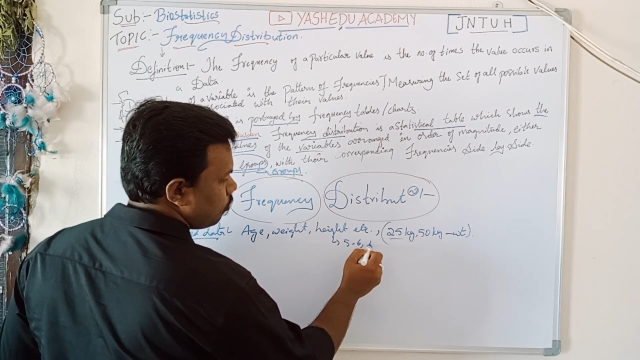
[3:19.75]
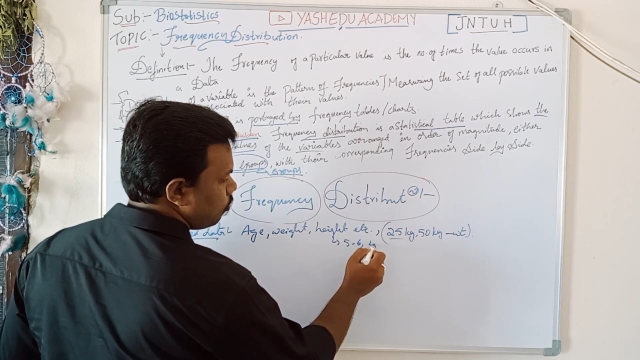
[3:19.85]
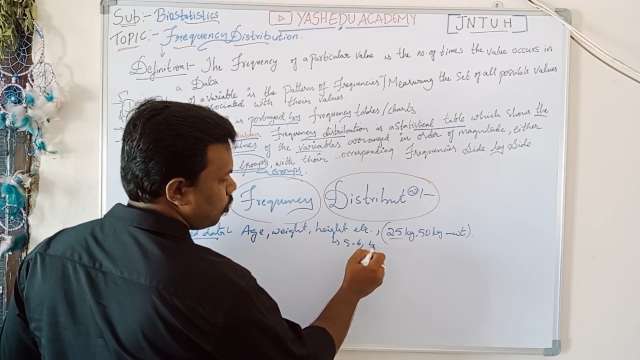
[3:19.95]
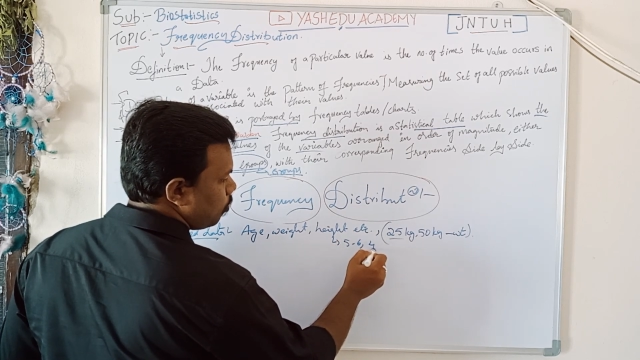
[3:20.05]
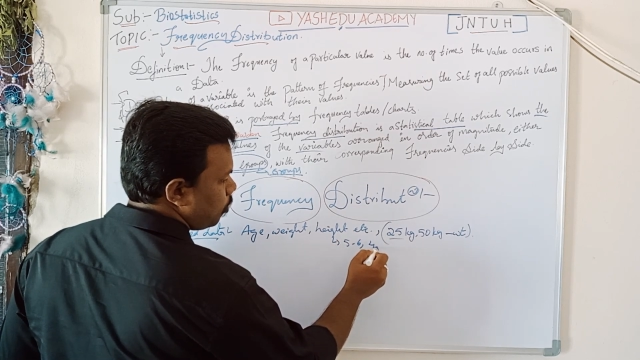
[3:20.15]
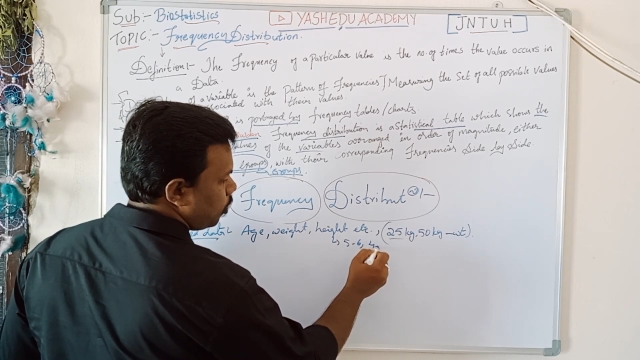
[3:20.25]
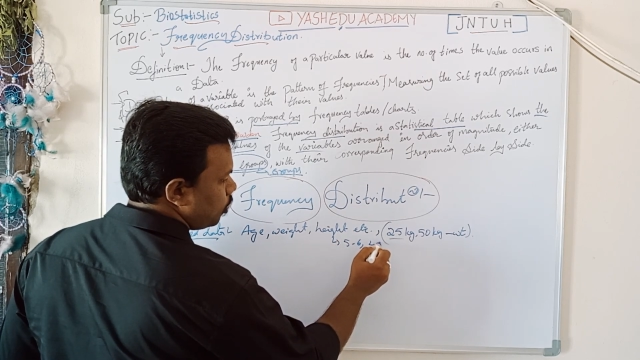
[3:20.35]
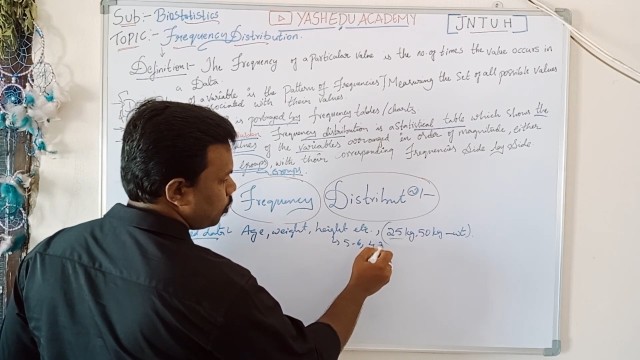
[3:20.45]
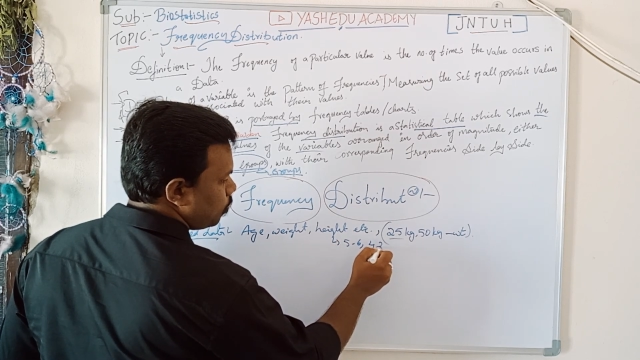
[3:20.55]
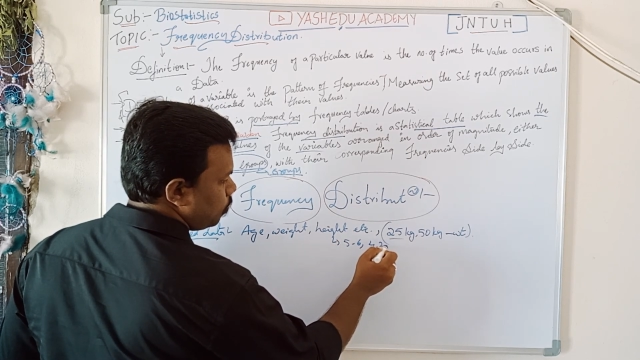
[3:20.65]

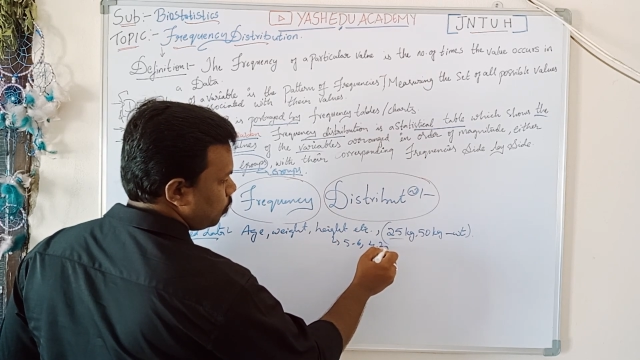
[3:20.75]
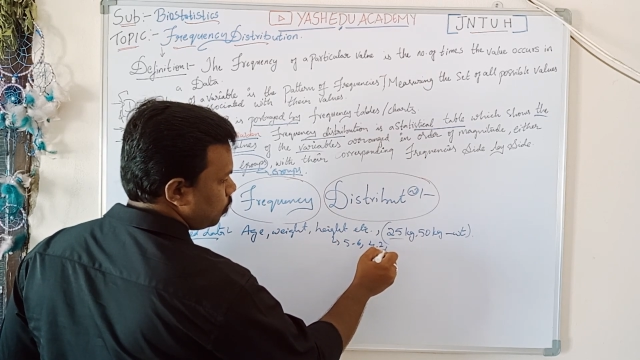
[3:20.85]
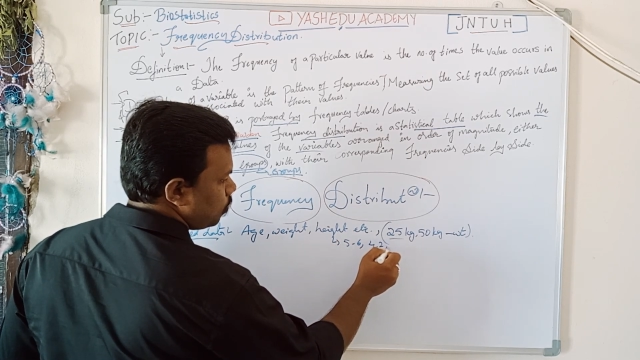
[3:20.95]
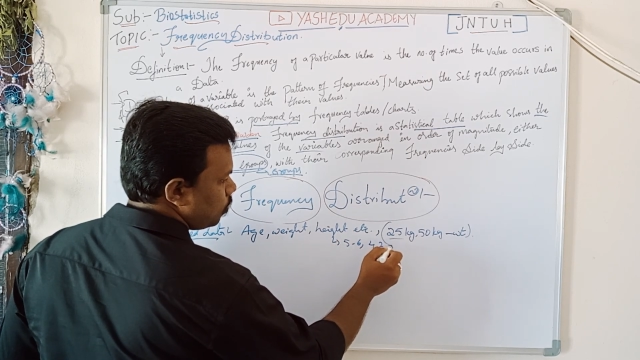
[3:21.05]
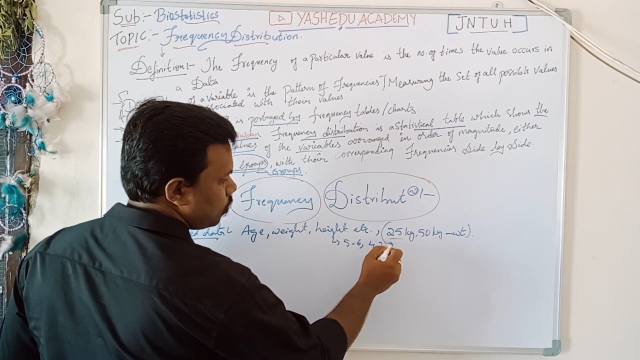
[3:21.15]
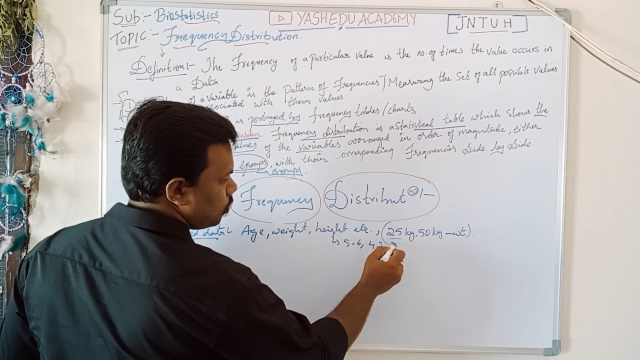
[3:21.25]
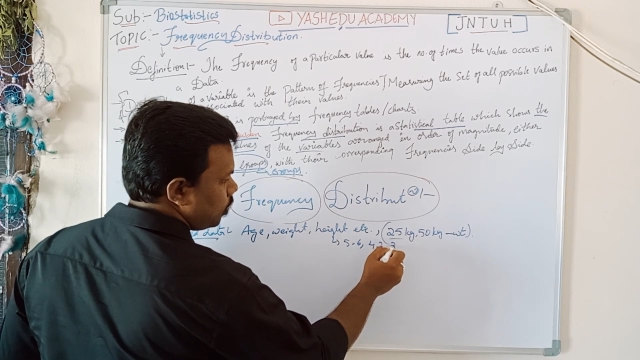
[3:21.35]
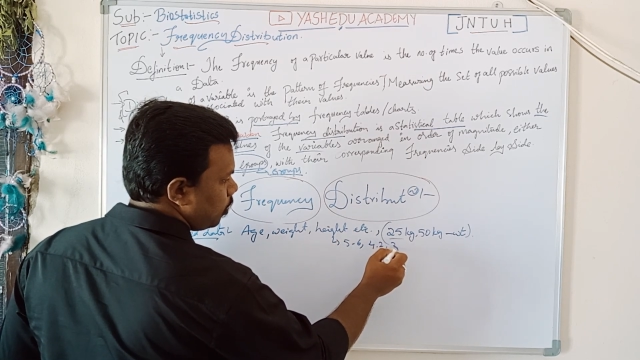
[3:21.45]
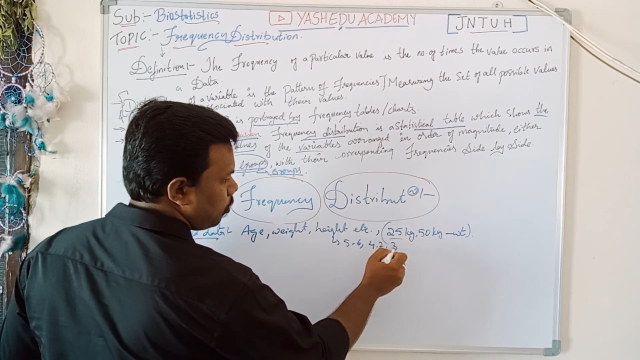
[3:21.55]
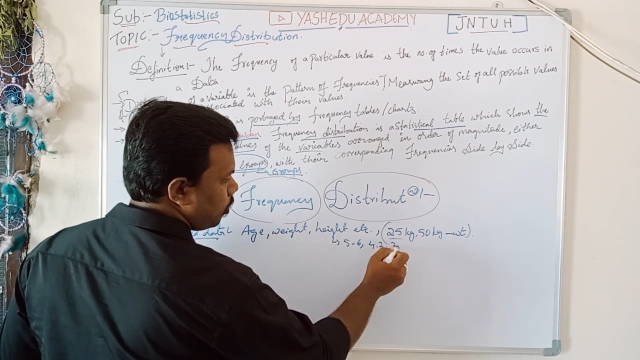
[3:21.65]
4.2,
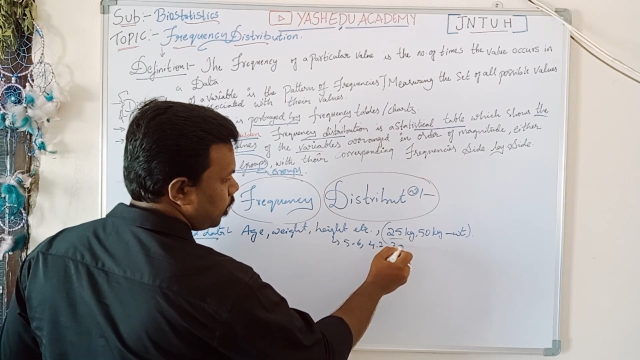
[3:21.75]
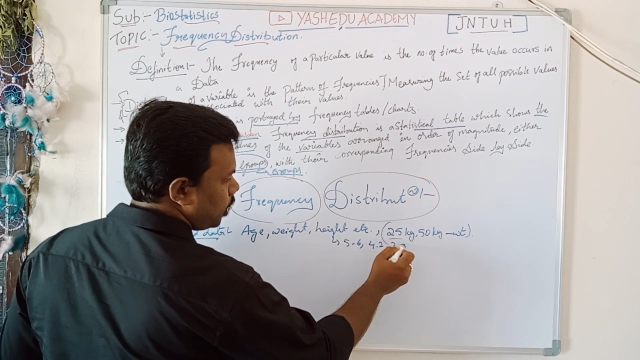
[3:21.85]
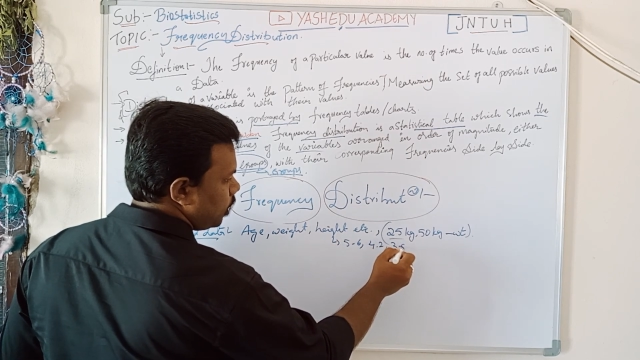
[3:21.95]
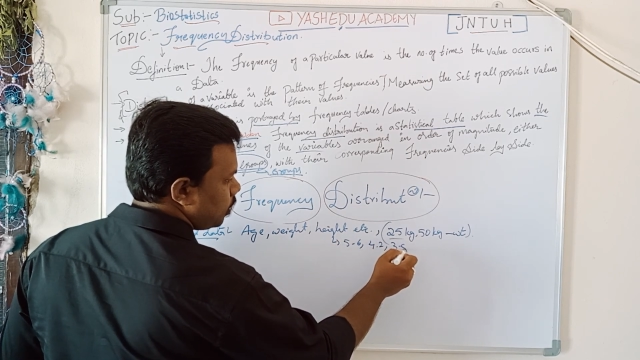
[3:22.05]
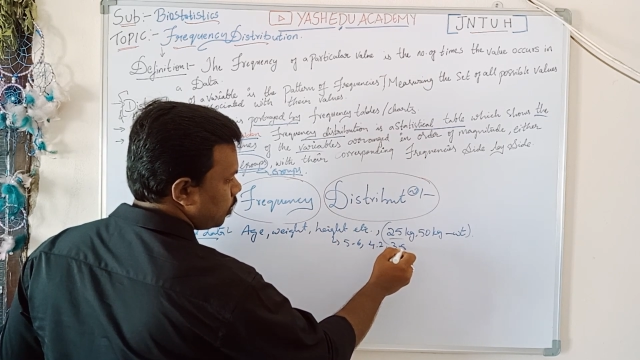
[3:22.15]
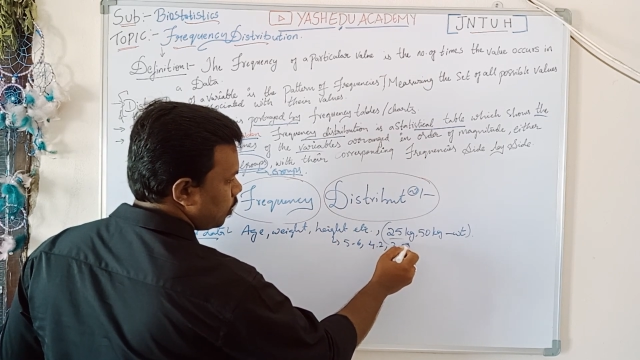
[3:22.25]
3.8.